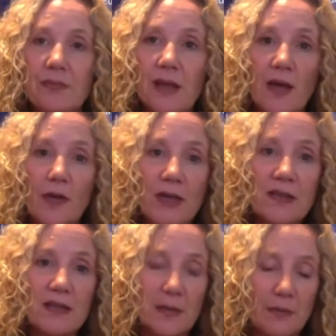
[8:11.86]
and the
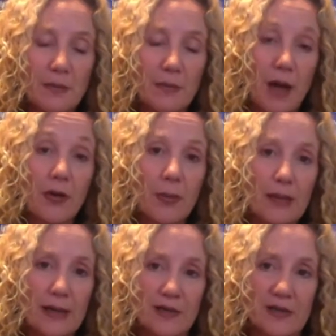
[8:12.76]
rest and other
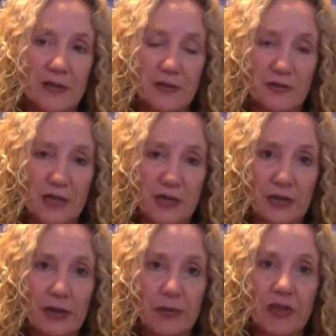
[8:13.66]
players in the
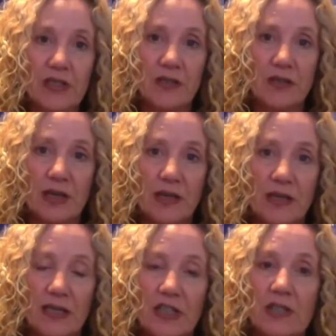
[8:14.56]
international community, the
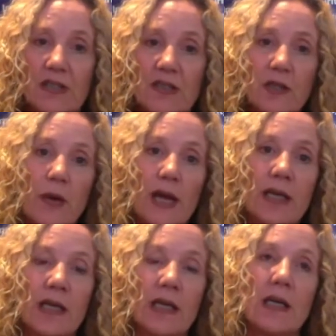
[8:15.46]
United Nations, the
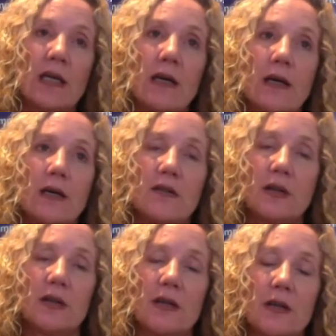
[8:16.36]
UN, uh,
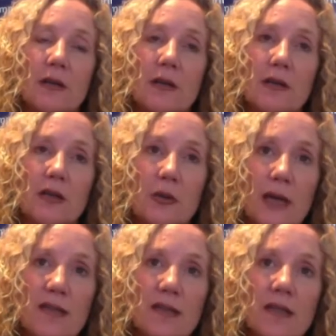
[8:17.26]
sorry, the, the,
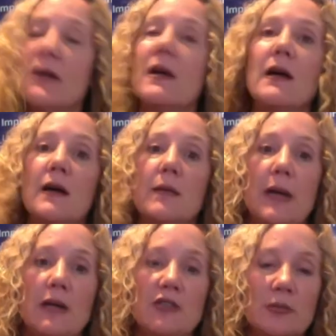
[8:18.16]
US, uh,
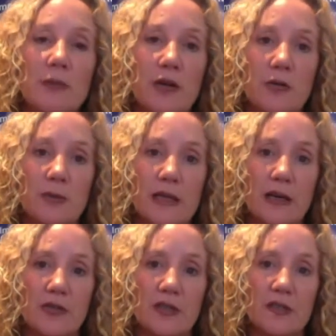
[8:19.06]
Belgium, other big
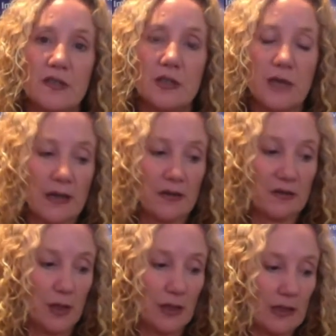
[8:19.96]
countries, the UK
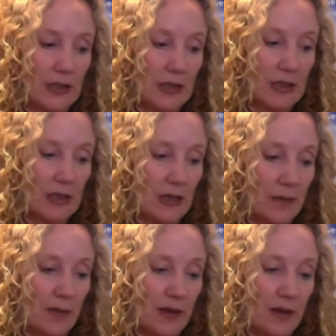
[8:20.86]
as well. Um,